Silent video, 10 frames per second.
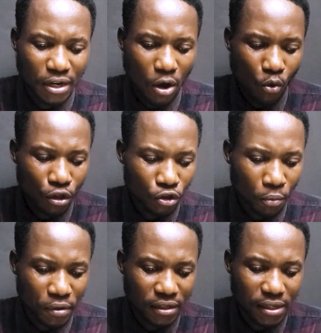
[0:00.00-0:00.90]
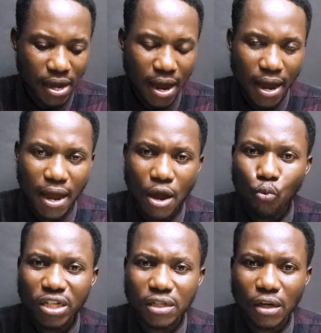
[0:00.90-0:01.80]
than 1 topics here,
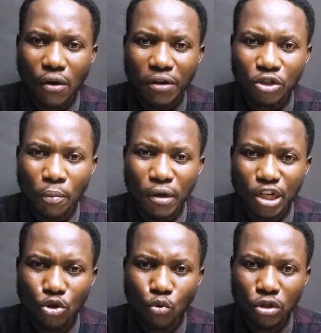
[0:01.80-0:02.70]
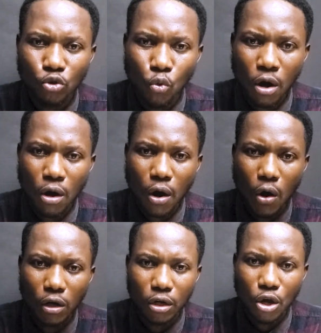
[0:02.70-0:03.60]
which of the topic do you want to work
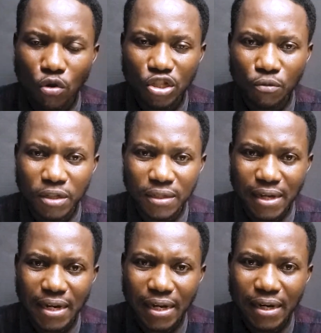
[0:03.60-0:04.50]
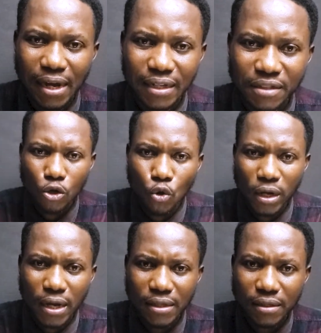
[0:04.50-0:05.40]
on? Once you've decided that,
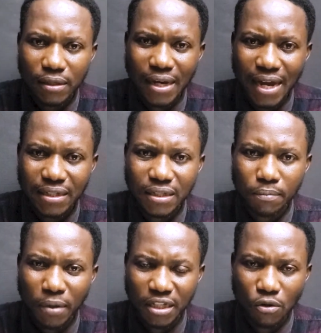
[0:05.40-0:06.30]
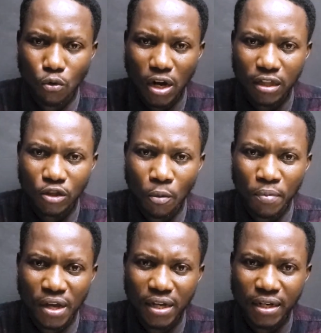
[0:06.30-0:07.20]
locate that particular
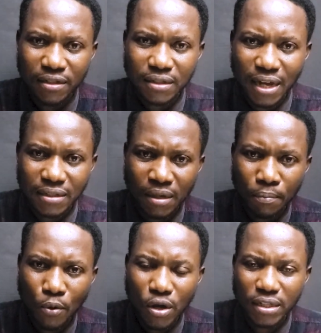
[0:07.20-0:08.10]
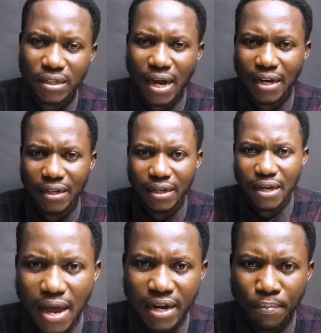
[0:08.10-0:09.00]
topic, the starting point and the
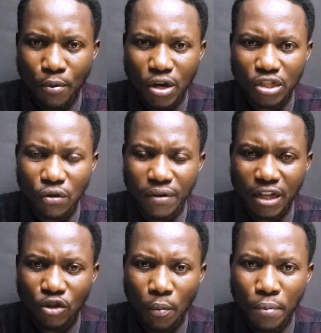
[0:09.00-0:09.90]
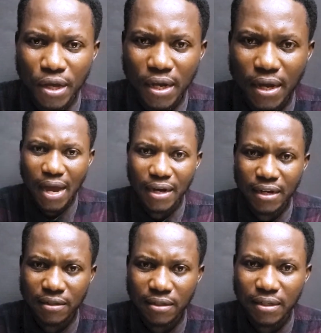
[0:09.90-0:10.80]
end point of that topic, and
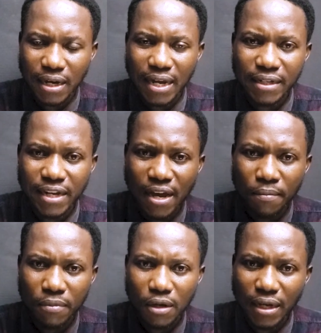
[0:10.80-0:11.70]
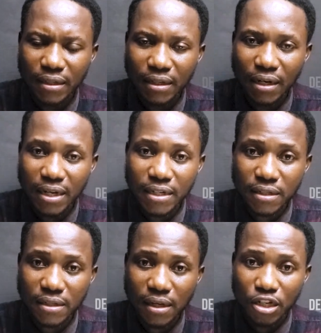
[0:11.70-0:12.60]
then select them, then
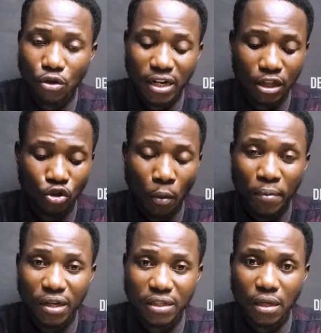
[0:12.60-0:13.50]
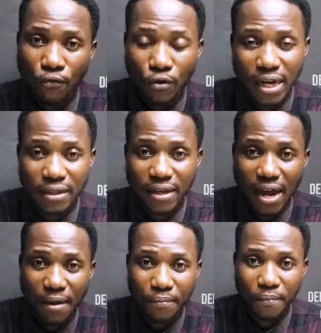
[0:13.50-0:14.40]
delete the other topics for that
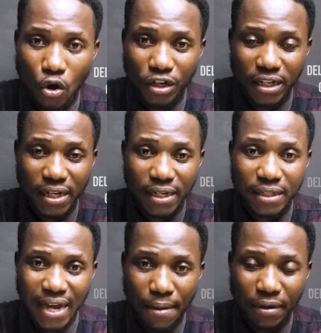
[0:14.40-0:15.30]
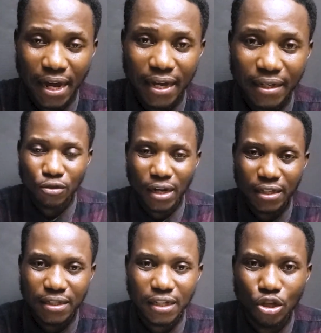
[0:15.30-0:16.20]
time on the timeline so
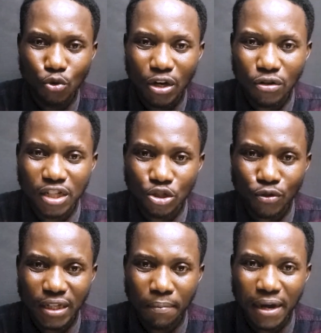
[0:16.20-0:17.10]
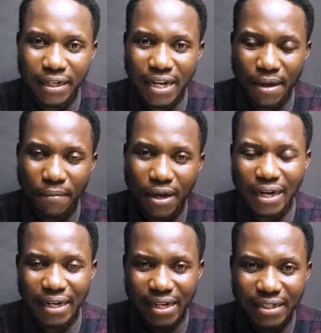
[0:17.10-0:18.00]
that you are not distracted by them.
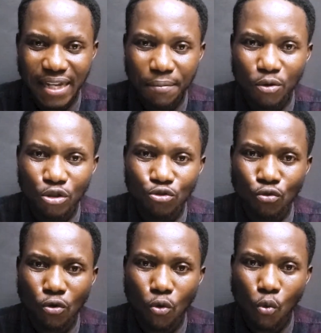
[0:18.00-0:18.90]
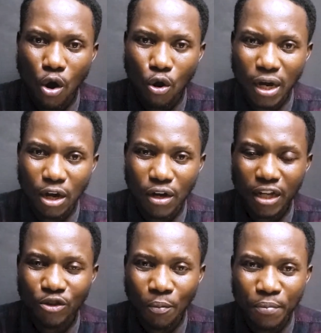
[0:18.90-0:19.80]
And the next time you want to work on another
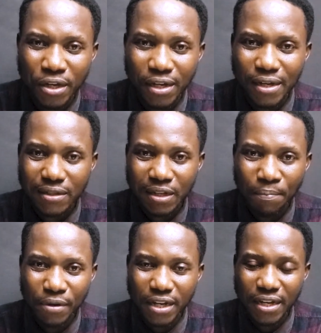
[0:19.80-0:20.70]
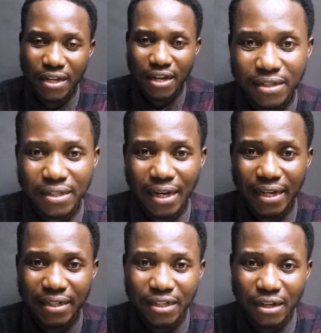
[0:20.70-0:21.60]
topic, simply
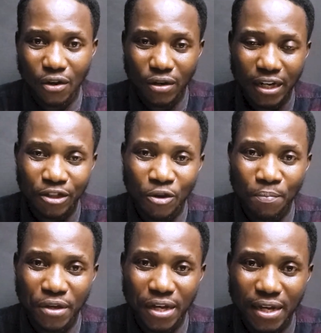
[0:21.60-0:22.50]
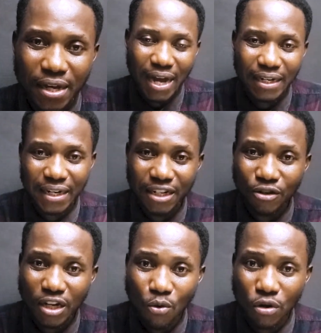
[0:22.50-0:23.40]
select the other topic and delete the
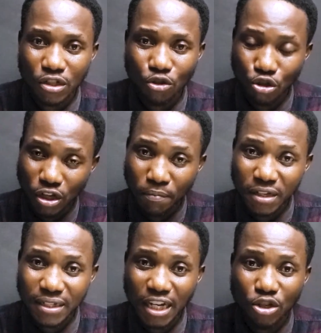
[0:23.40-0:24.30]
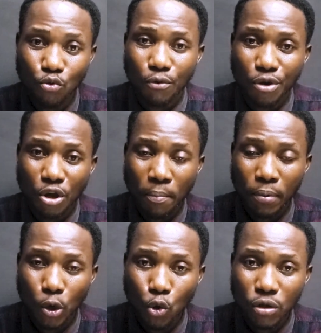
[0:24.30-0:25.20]
other one. So it means that you will
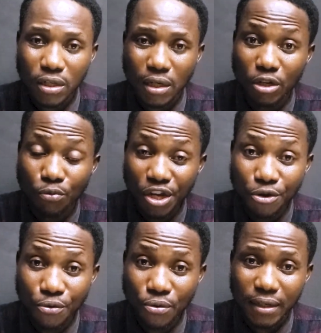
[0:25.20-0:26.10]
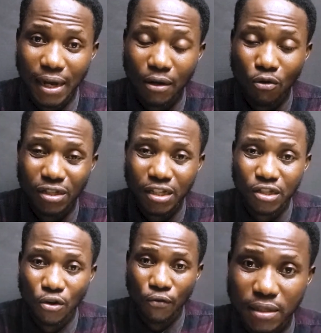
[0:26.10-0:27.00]
re-upload the reel that consists
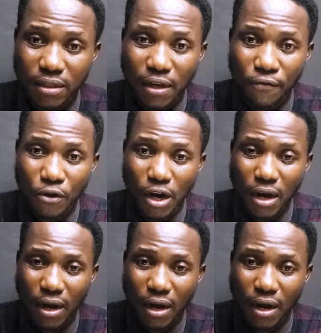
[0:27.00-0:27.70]
of several